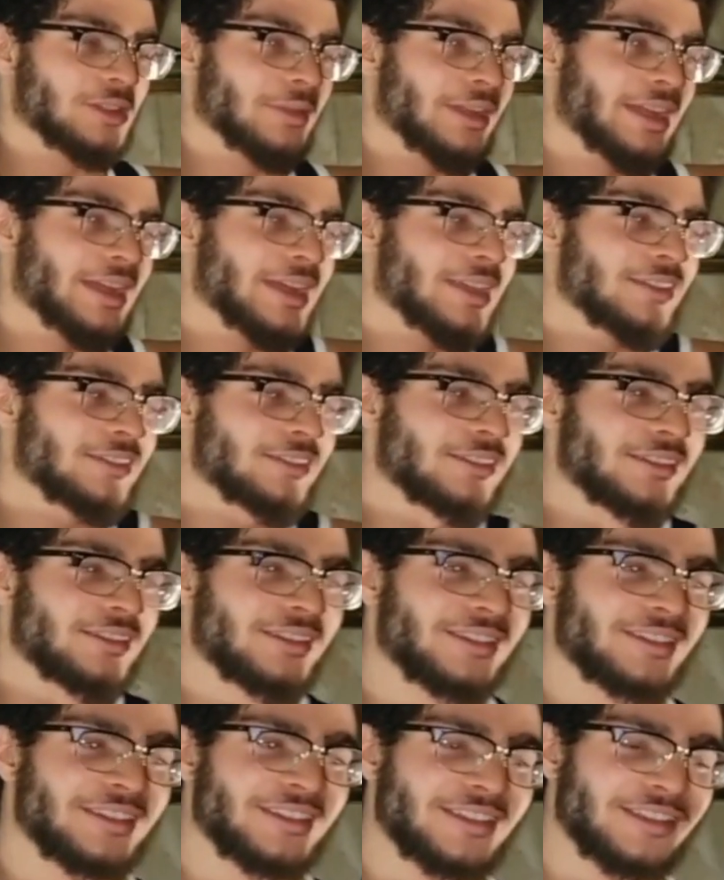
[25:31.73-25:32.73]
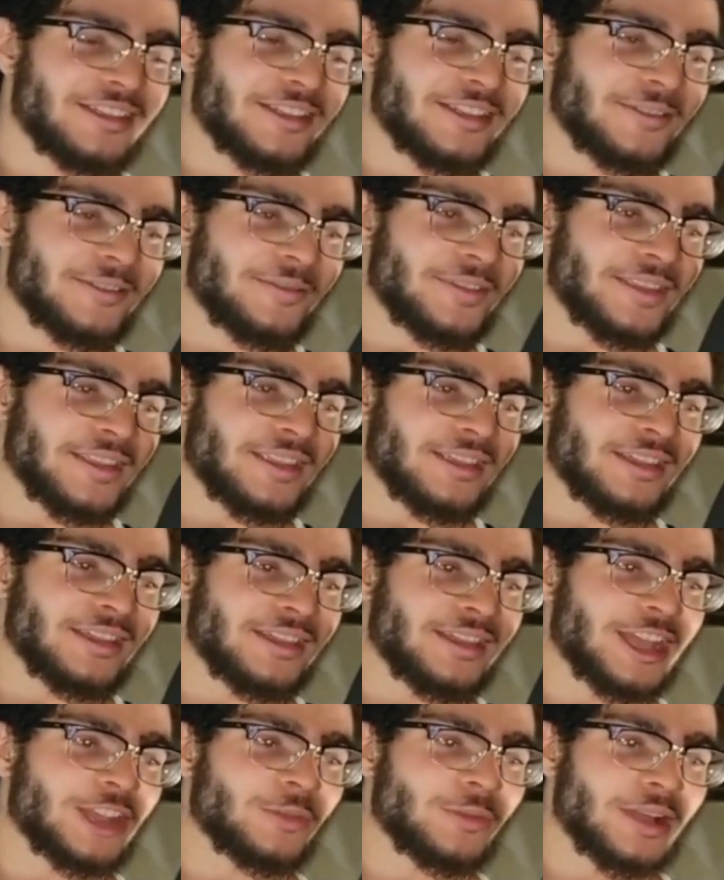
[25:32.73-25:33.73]
bad.
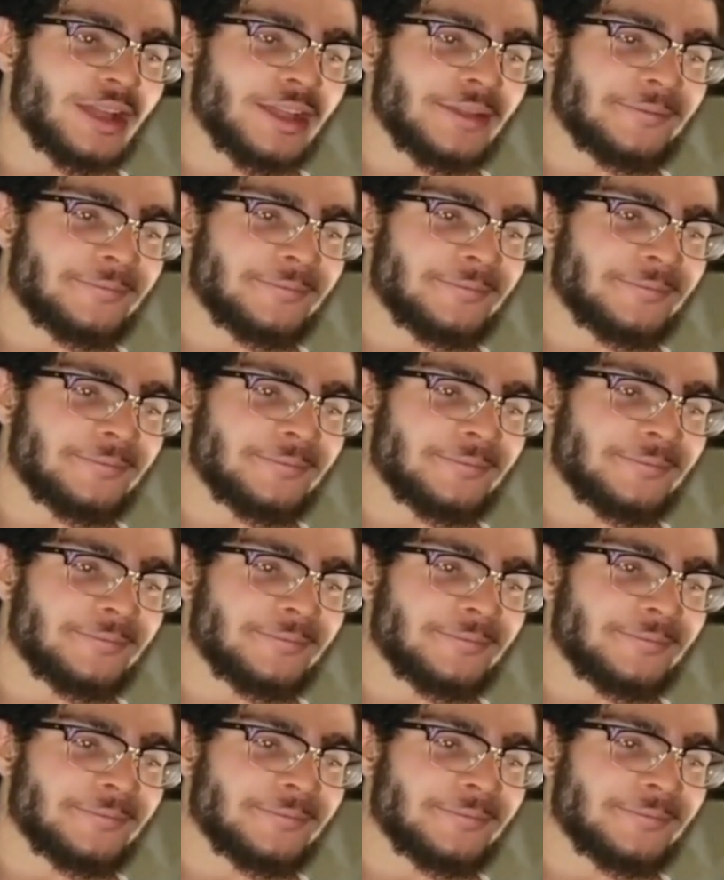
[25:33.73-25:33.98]
Anyway.